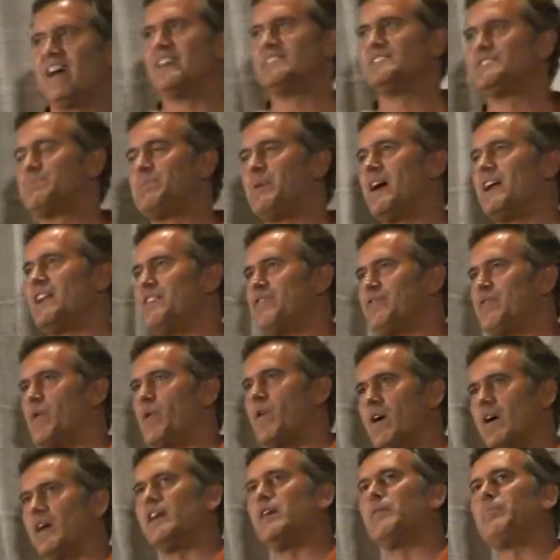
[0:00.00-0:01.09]
on Spidey
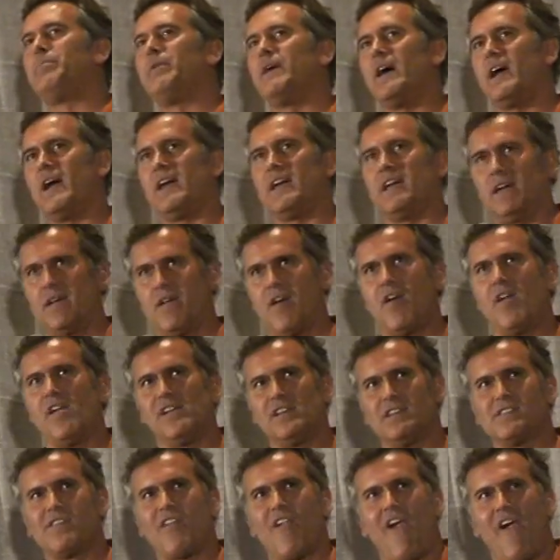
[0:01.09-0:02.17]
4. He'll pay
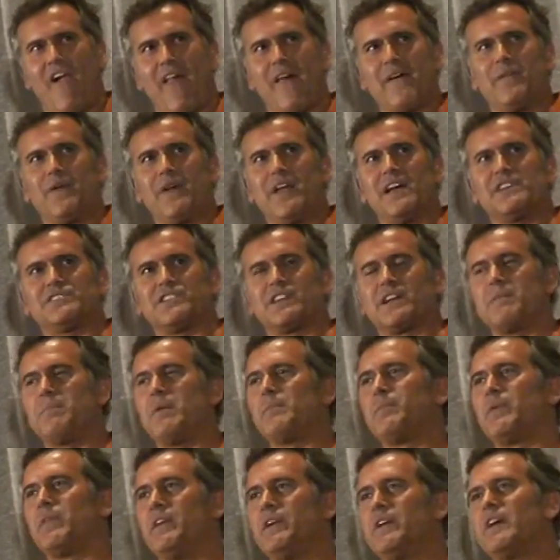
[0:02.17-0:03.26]
when he has to come
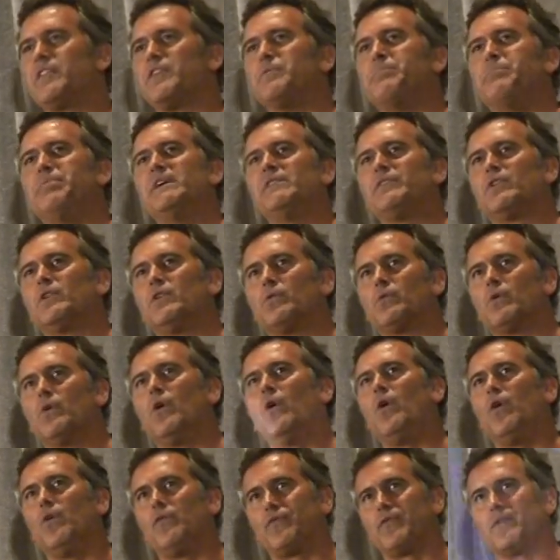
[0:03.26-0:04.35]
up with another pivotal
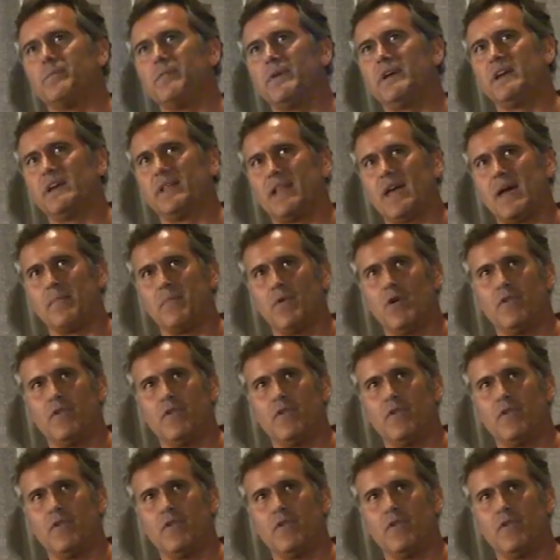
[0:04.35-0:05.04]
role for me in that